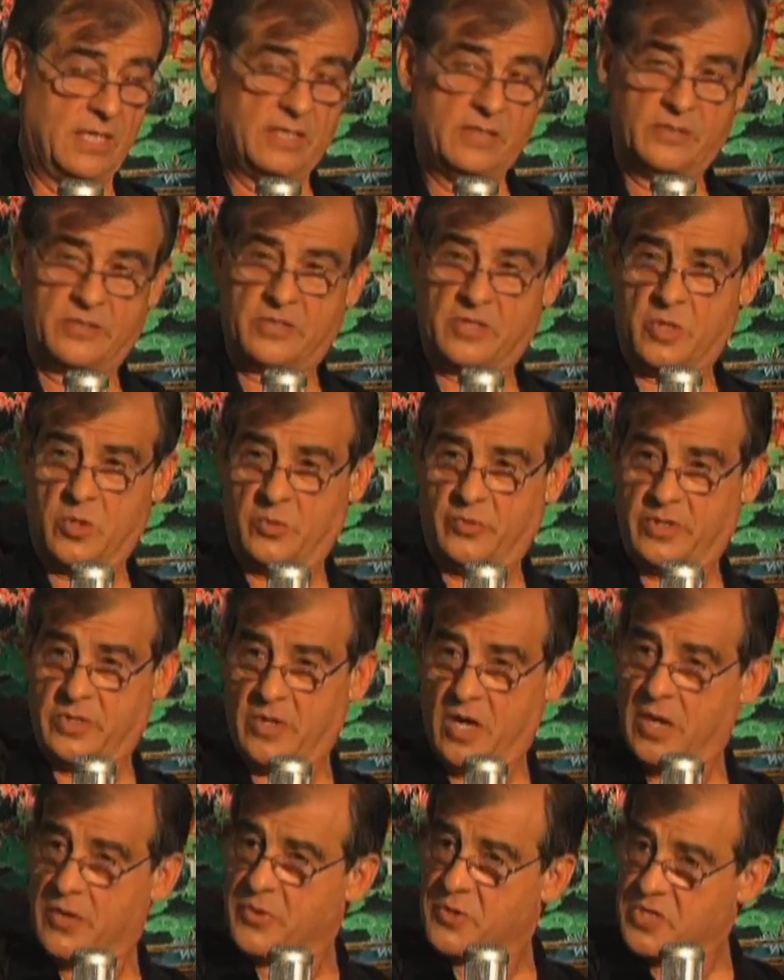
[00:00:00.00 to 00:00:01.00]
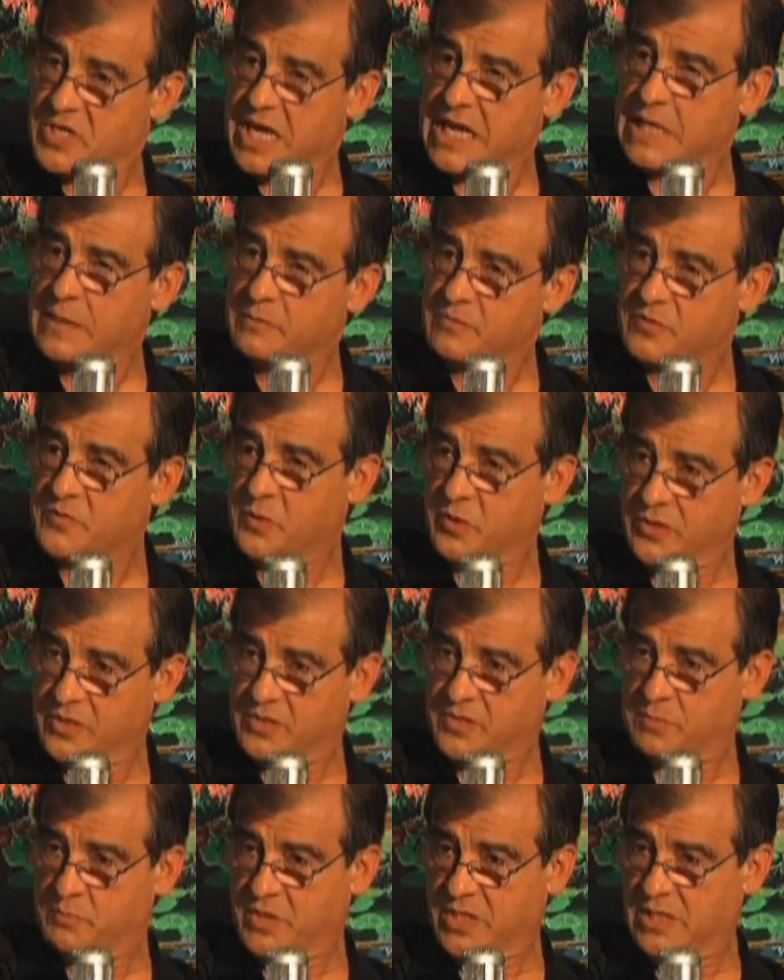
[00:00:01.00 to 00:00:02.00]
So there are other names for
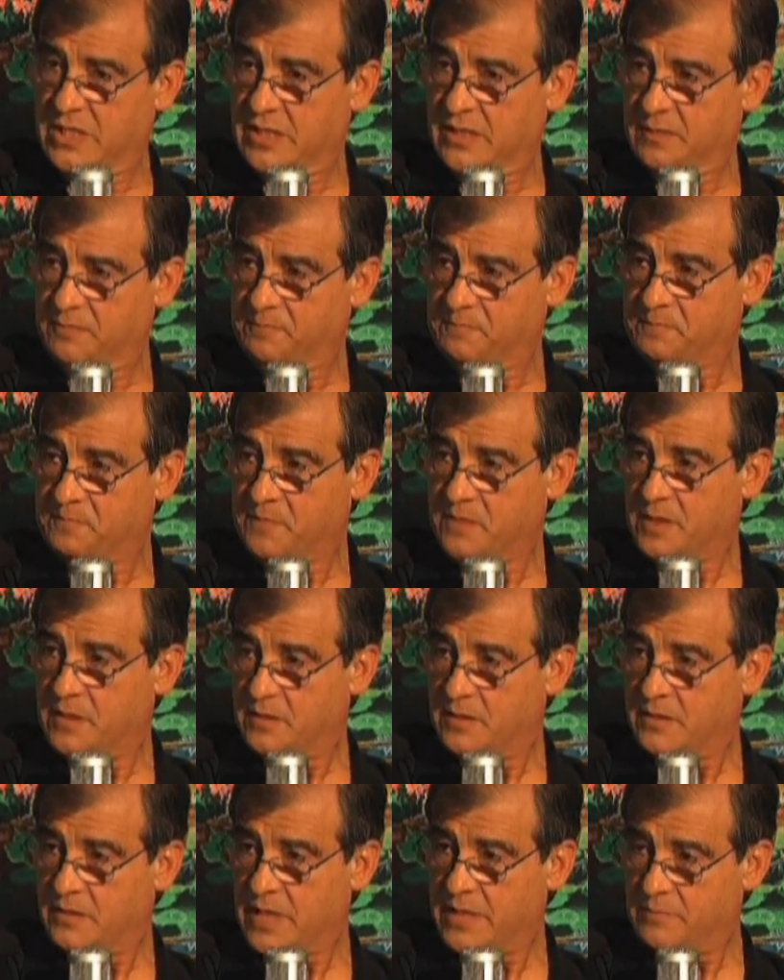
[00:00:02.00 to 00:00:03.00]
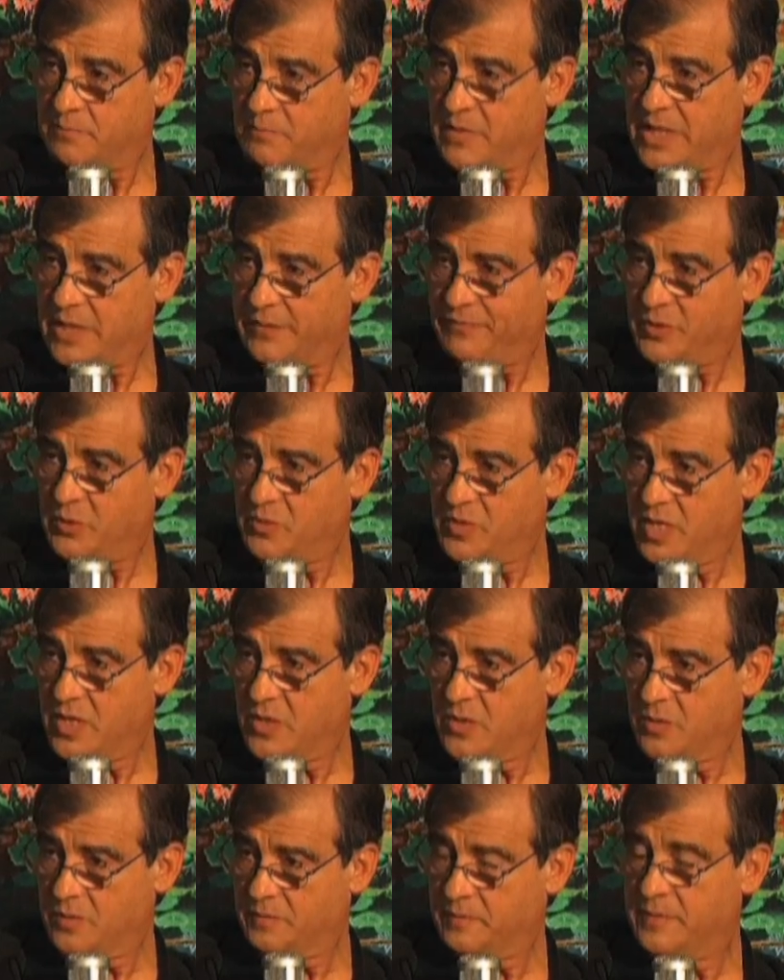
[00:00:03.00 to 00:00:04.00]
this being that many of you
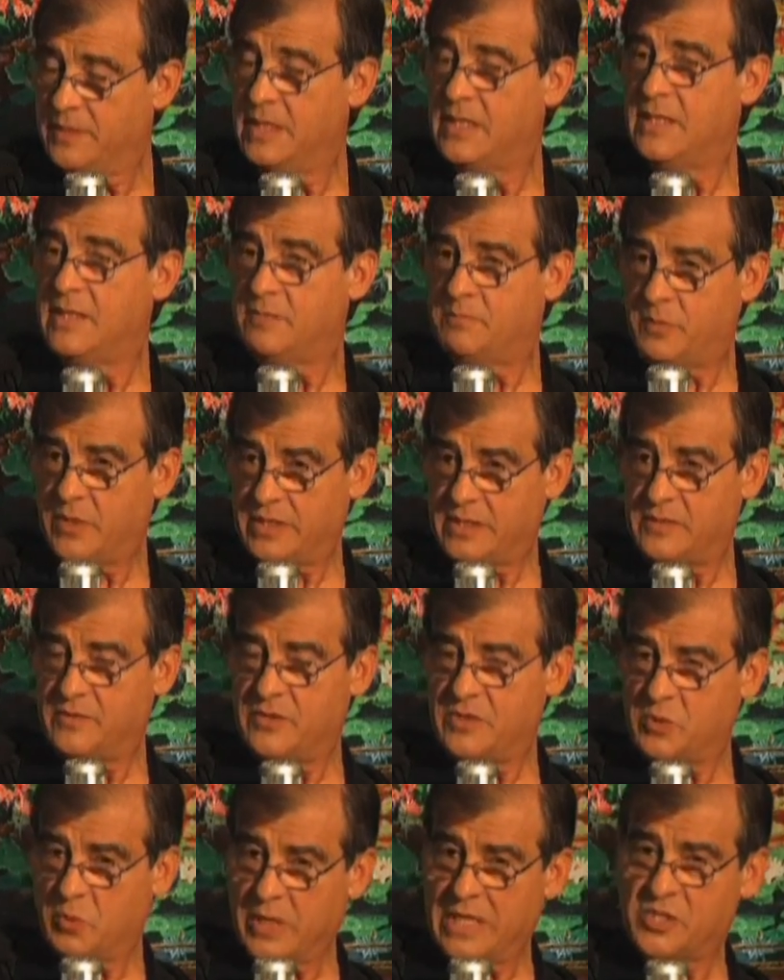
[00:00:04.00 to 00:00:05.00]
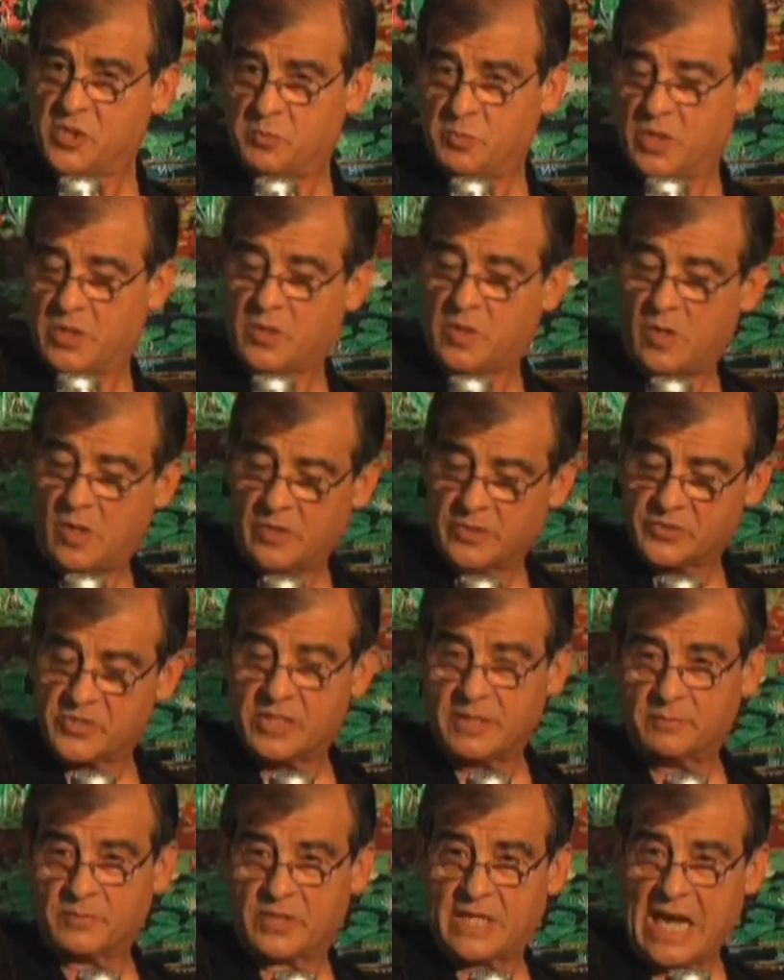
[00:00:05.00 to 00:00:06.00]
know, but the Urantia book calls
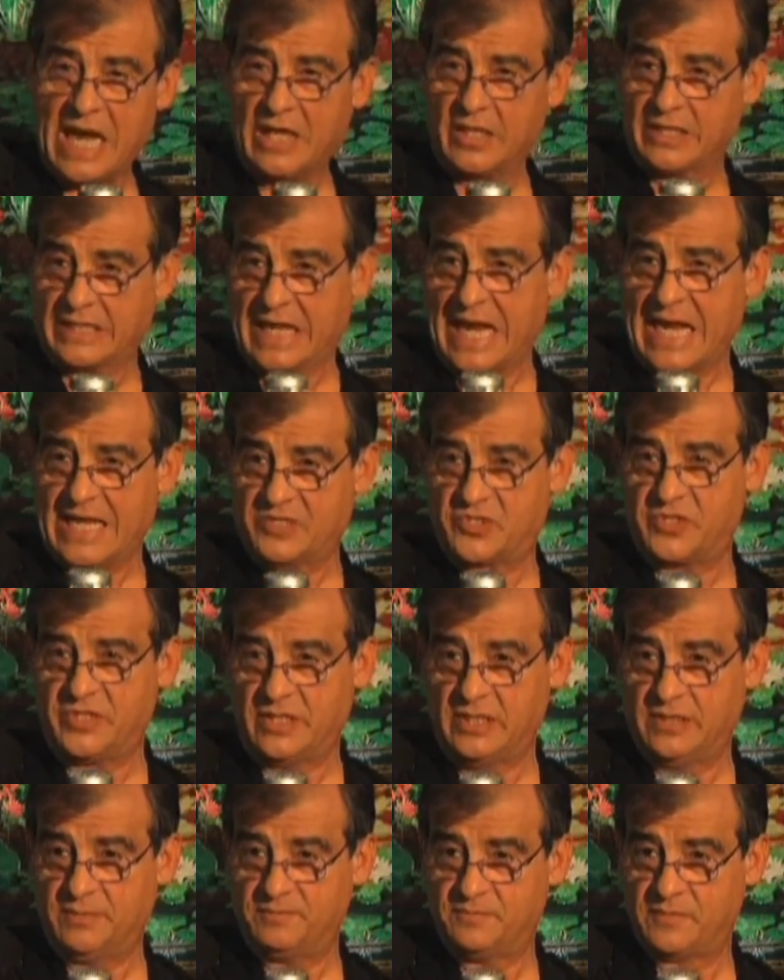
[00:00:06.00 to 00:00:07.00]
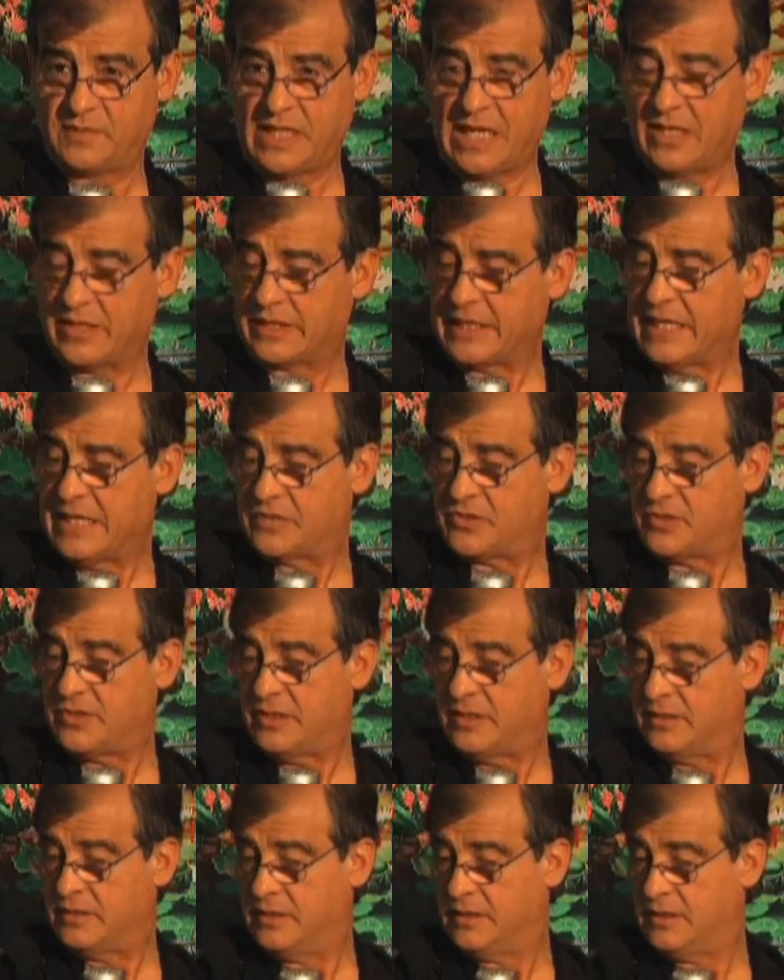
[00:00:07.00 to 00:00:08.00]
him Caligastia. Caligastia.